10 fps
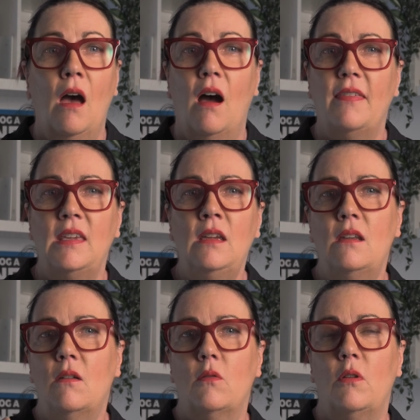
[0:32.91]
I think
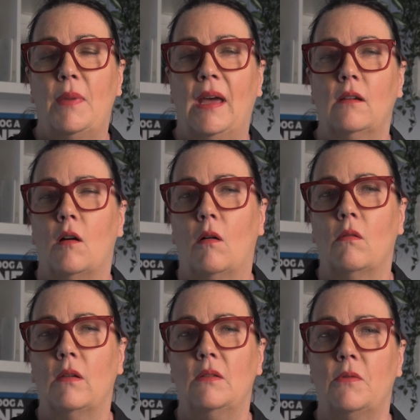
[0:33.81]
you know all about
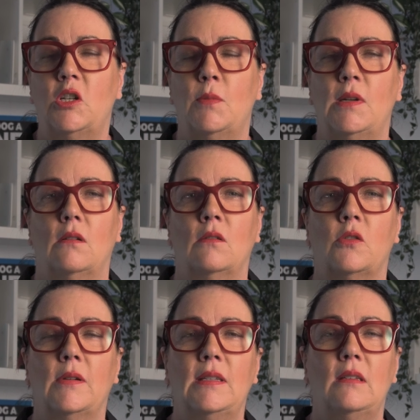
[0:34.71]
Kong enrichment dog
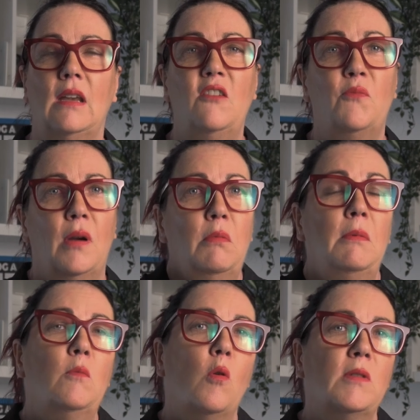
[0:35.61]
toys, and you've
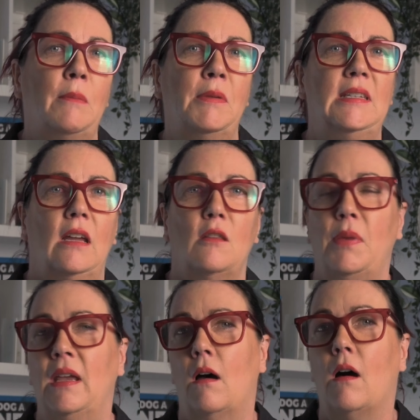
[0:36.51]
probably walked up and down the
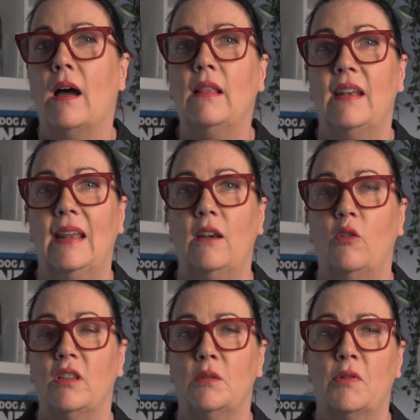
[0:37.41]
pet aisle and had a
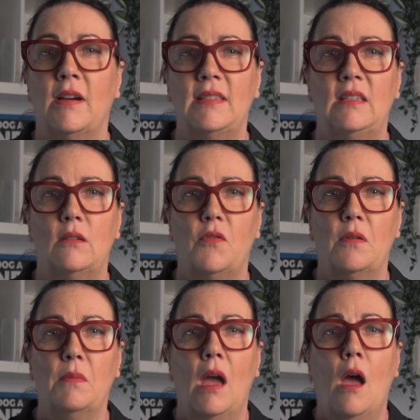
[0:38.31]
look at the prices of
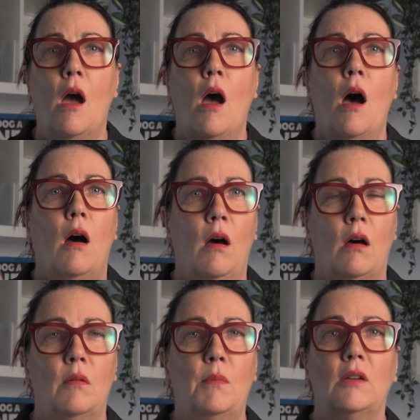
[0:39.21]
them.
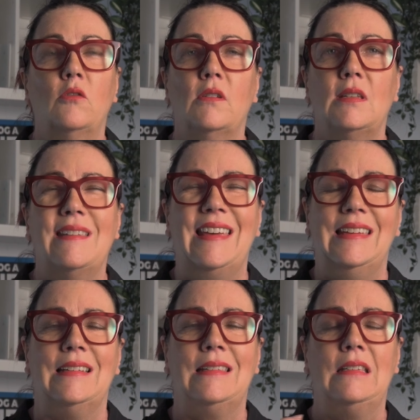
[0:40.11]
Oh my goodness, they
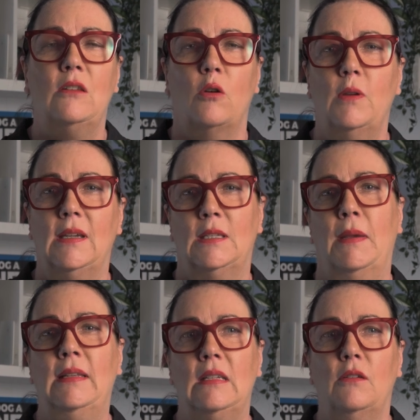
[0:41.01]
are so
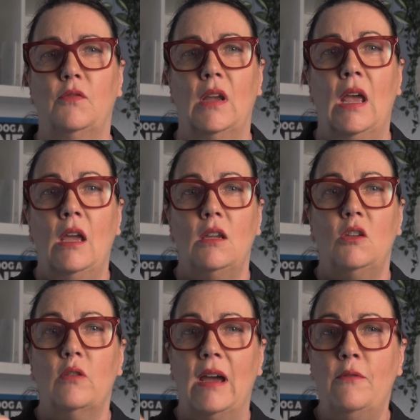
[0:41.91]
expensive.
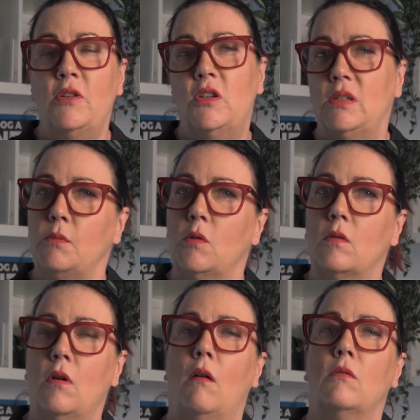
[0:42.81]
Your average small
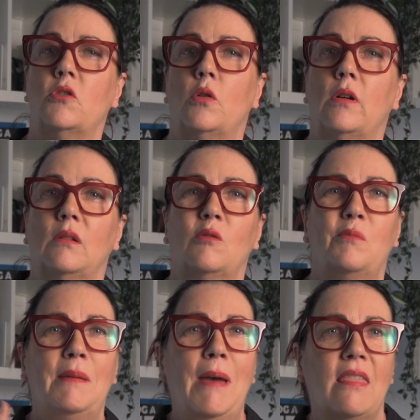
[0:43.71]
Kong toy will
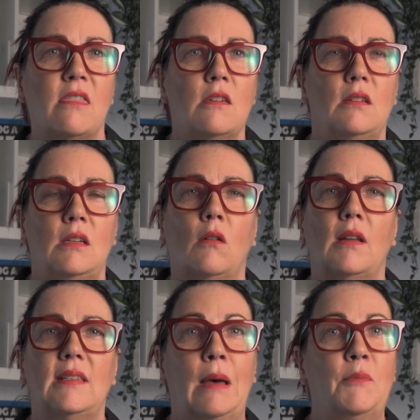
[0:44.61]
be about
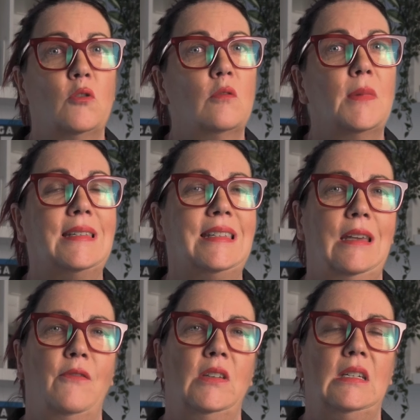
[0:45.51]
$30 up to almost
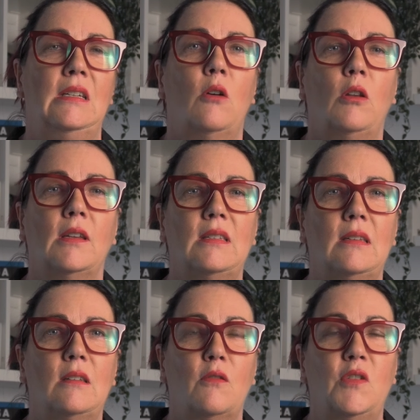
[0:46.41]

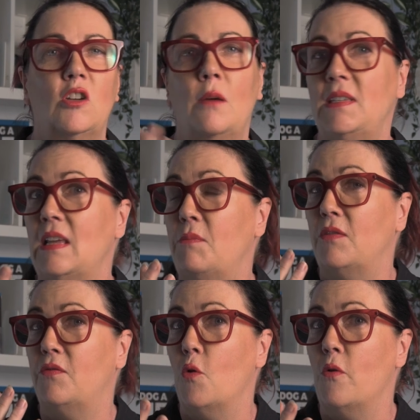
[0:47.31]
$70. So if you times that by
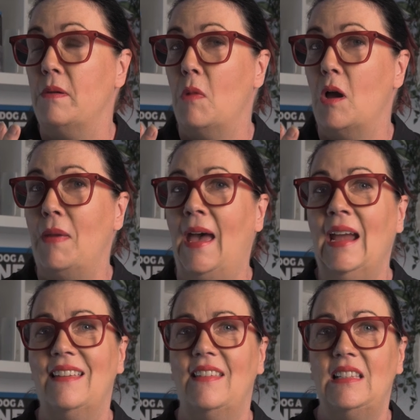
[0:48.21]
4 in my pack,
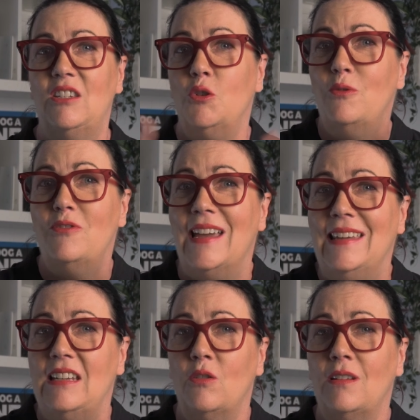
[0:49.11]
that's
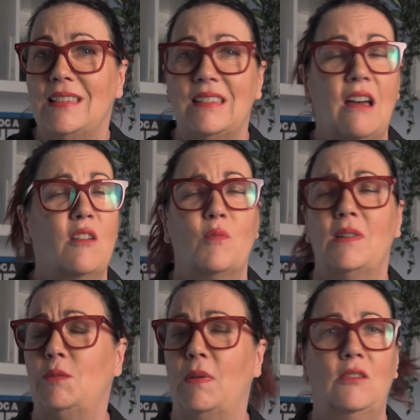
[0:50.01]
$280. I don't want
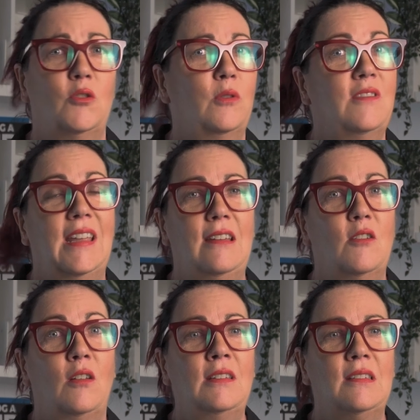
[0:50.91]
to spend
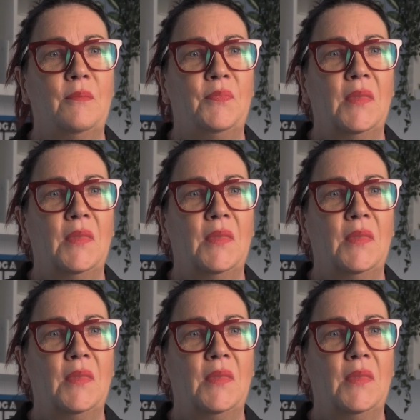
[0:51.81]
$280.